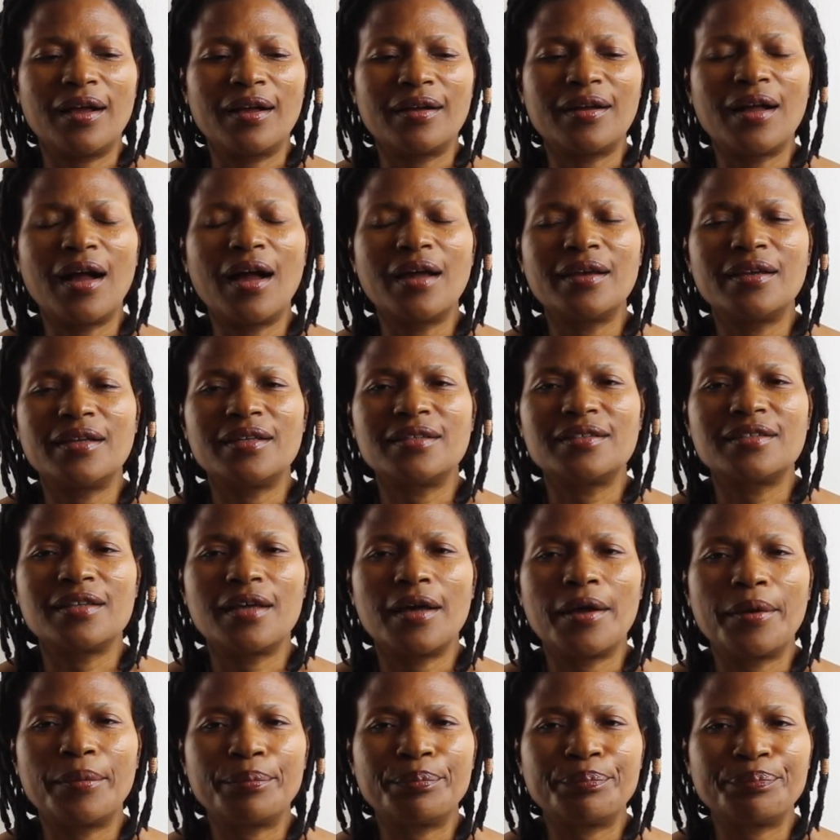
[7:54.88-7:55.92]
God is
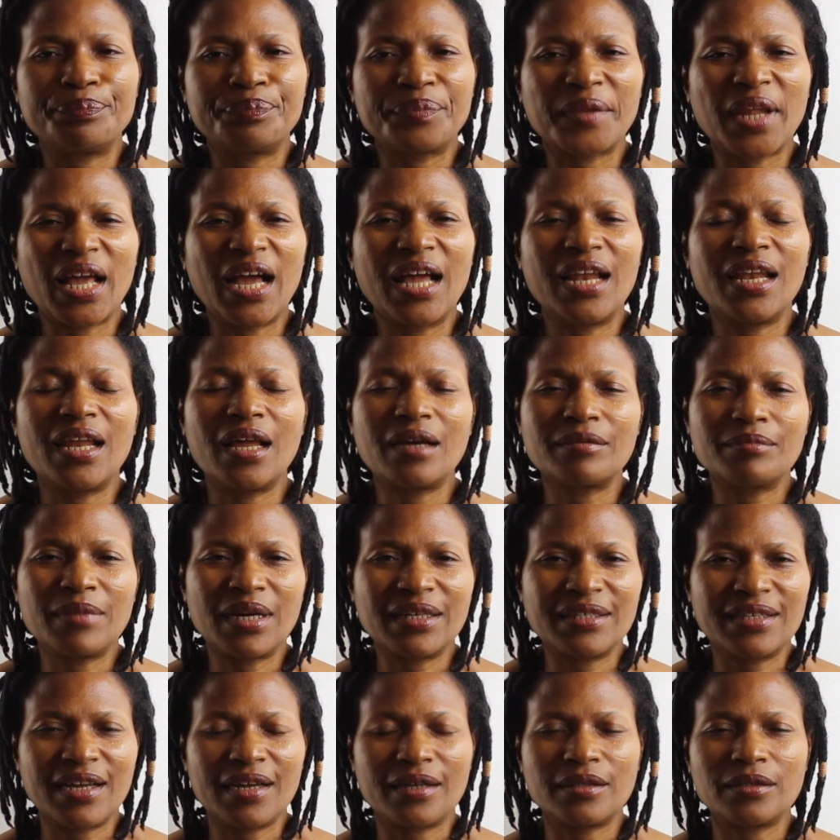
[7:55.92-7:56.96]

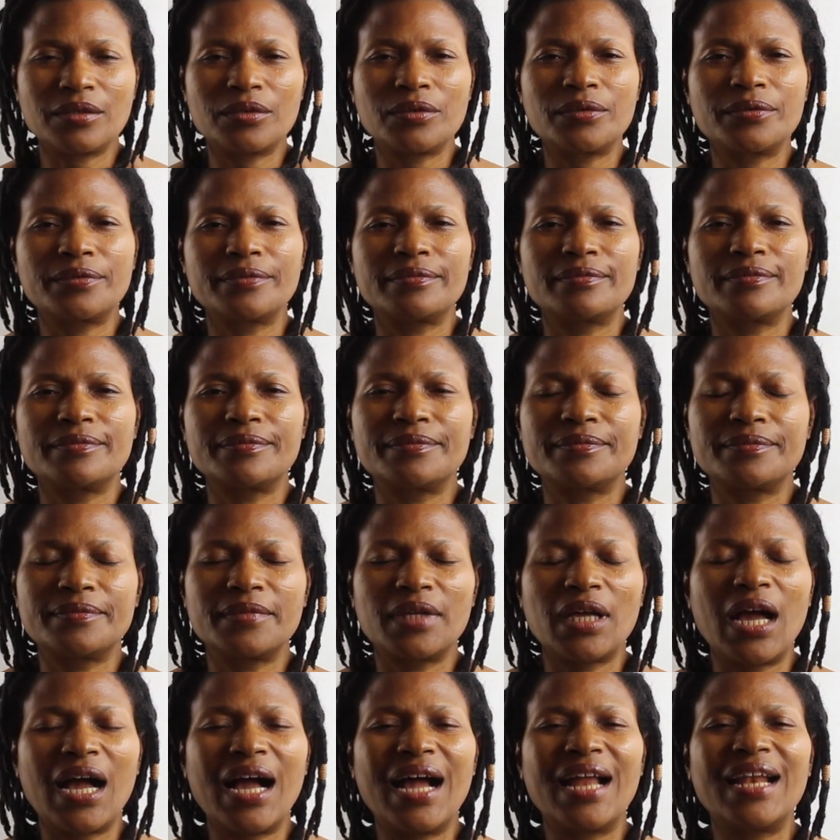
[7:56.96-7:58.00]
alagbada no,
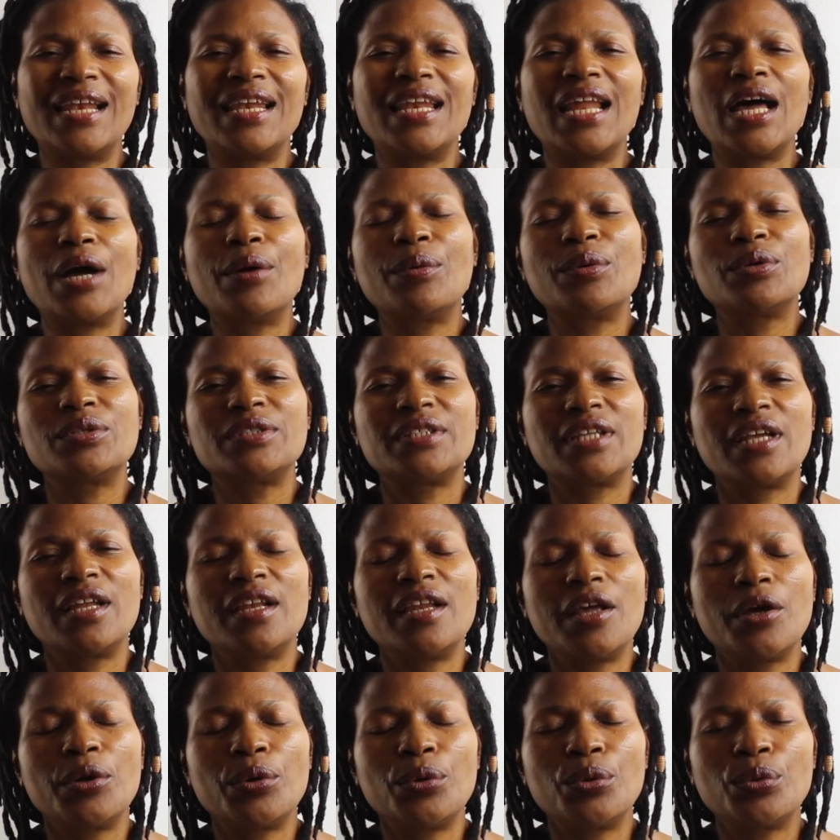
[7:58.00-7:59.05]
alawo
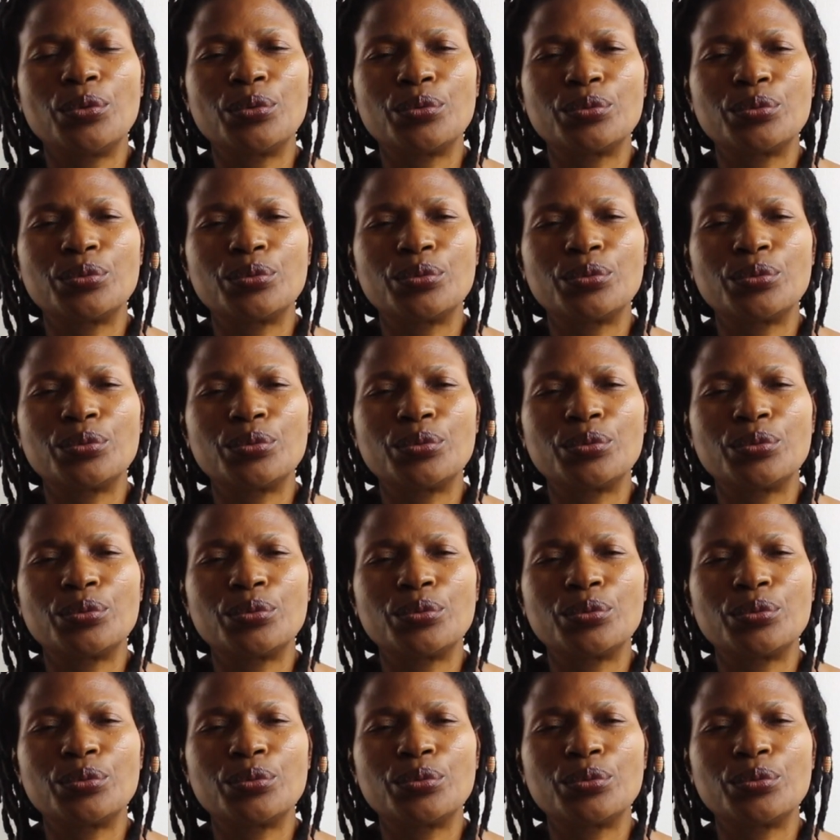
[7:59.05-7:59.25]
tele o.